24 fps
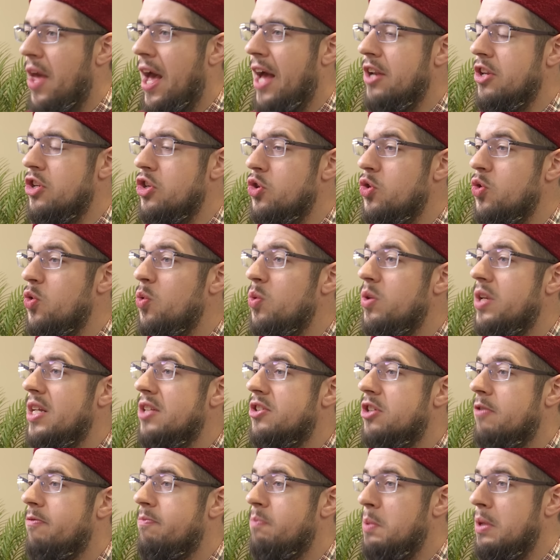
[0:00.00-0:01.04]
and you need
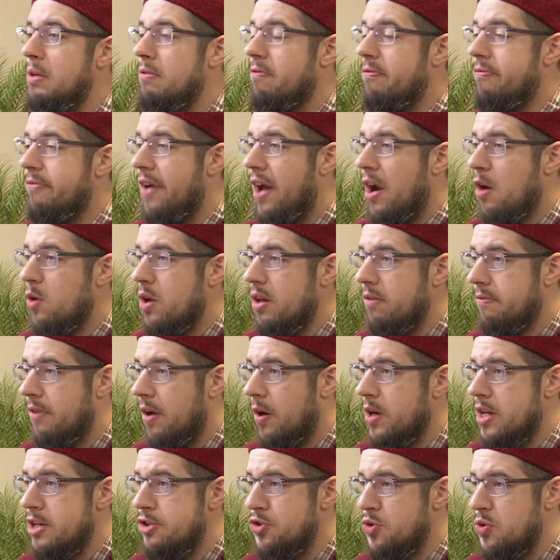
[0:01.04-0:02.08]
to be very,
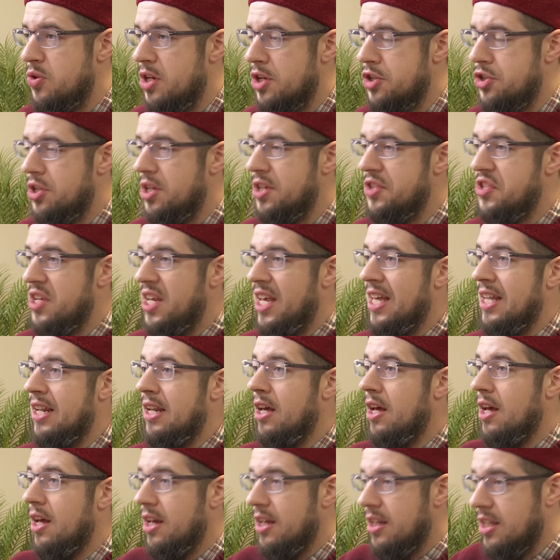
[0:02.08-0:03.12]
very judicious in
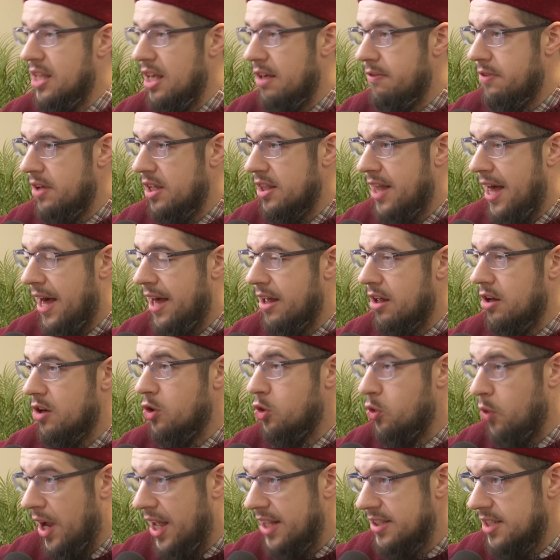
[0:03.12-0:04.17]
granting
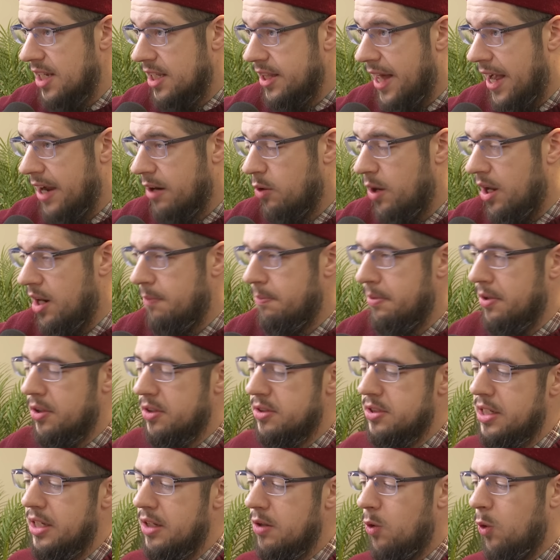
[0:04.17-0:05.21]
that
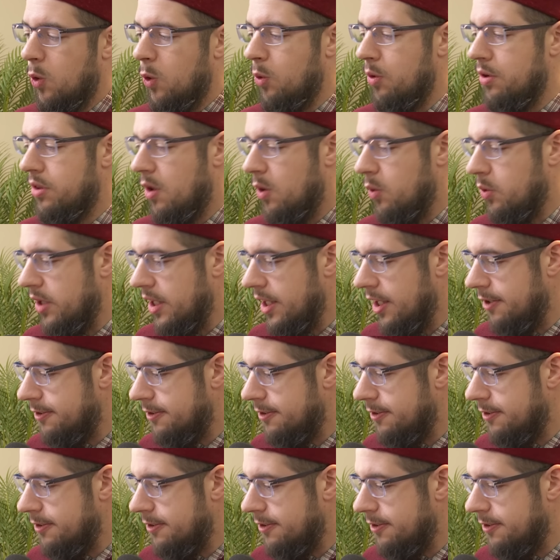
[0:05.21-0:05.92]
credibility or withholding